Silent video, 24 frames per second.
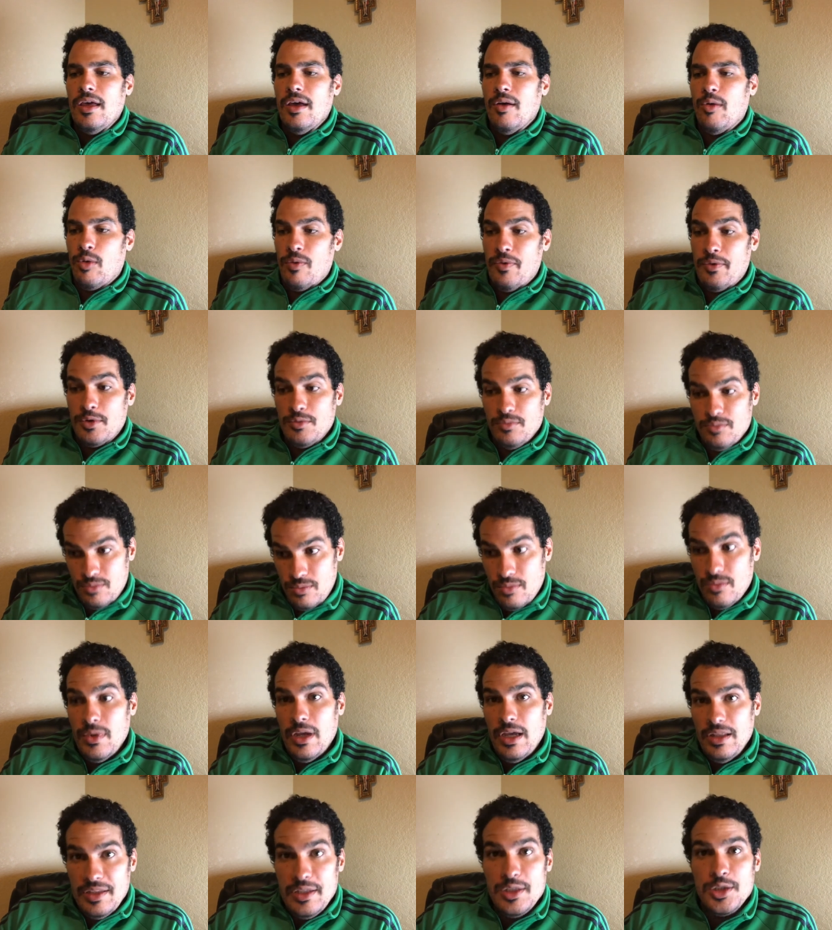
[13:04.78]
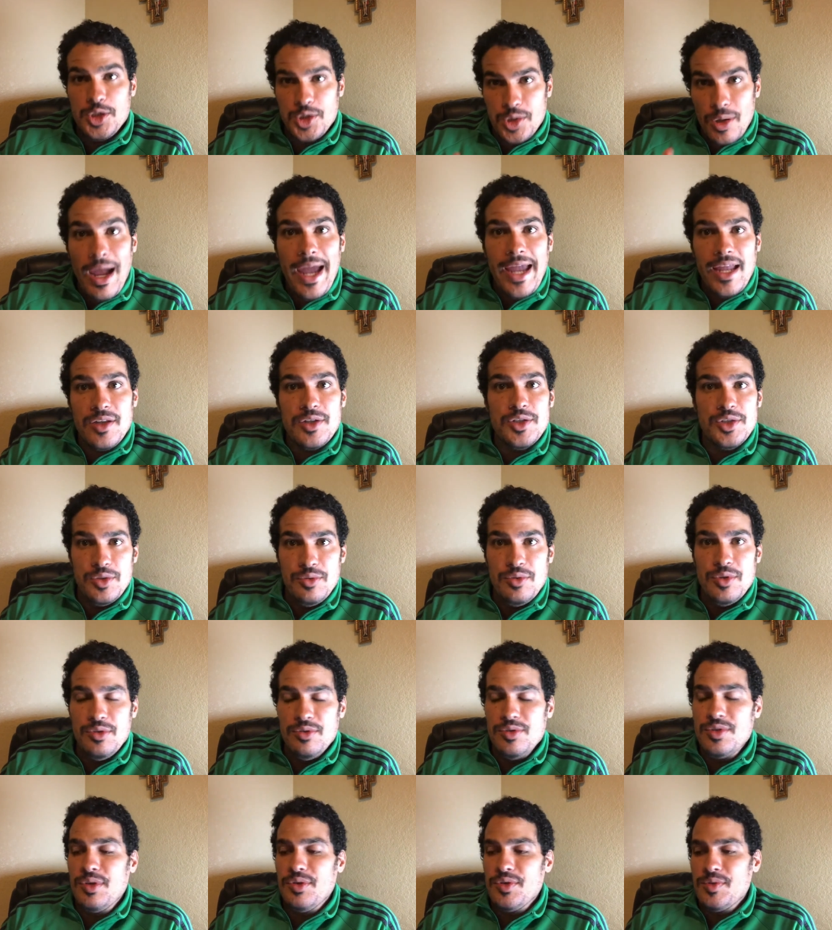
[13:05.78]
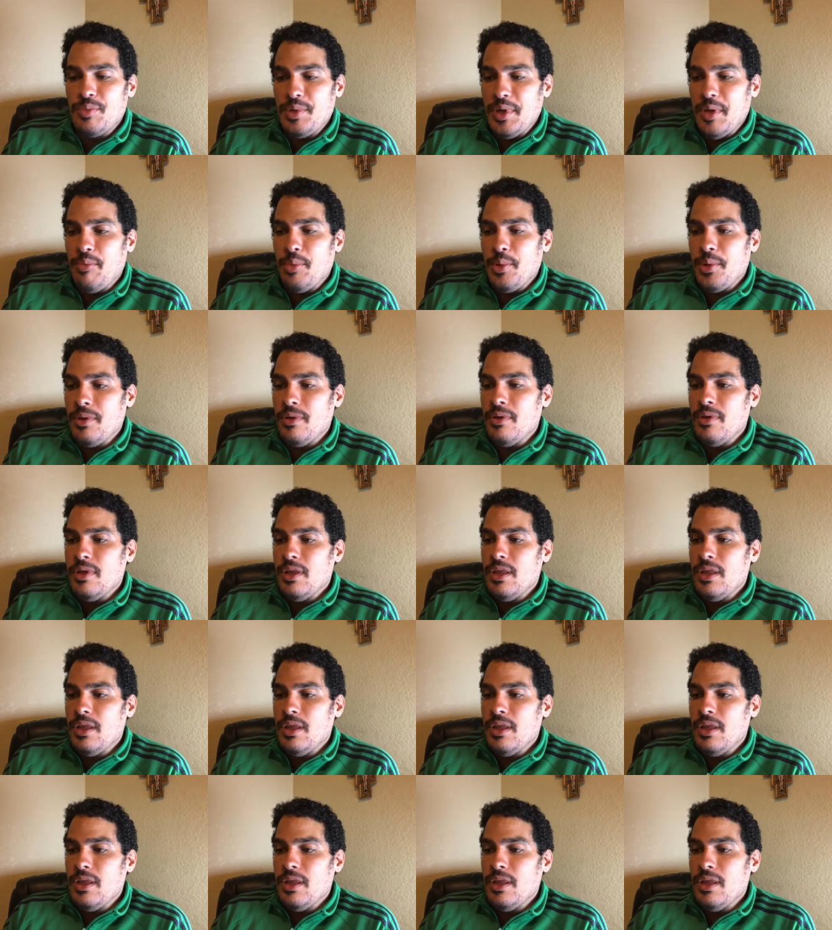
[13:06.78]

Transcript: or they're at least trying to use those people.